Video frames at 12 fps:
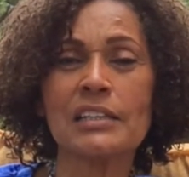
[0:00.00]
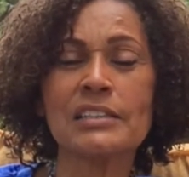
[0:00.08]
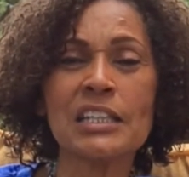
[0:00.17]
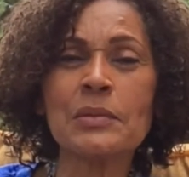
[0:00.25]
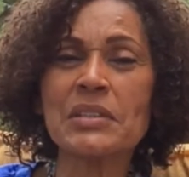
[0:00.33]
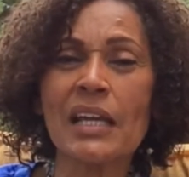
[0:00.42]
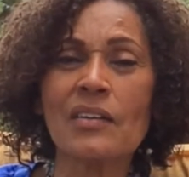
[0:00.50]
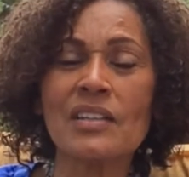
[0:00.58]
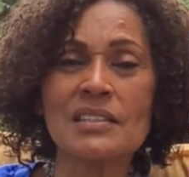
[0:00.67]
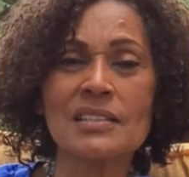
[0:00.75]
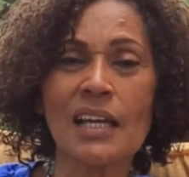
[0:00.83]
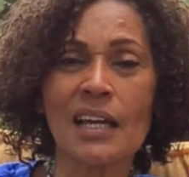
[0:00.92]
Deep down
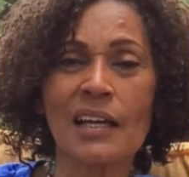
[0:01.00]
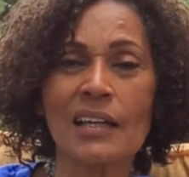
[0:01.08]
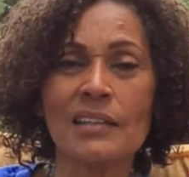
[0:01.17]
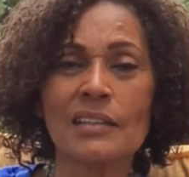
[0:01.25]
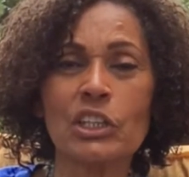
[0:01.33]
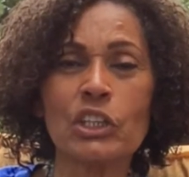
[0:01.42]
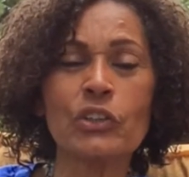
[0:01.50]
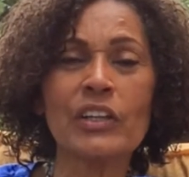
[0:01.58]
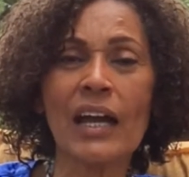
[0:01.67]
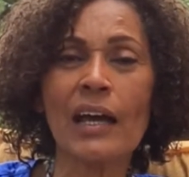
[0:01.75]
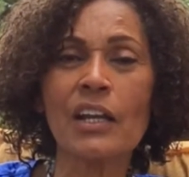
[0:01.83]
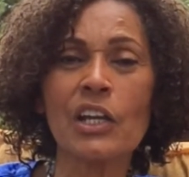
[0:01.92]
inside, you
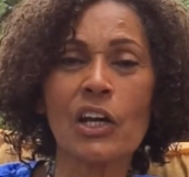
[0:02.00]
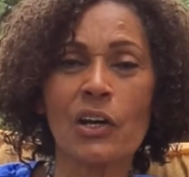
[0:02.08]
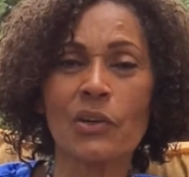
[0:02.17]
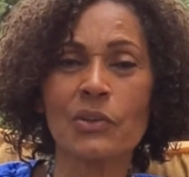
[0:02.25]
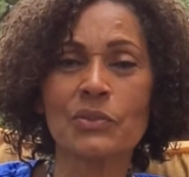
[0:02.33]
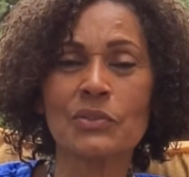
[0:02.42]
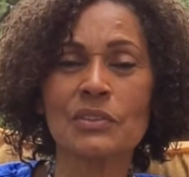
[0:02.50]
gotta know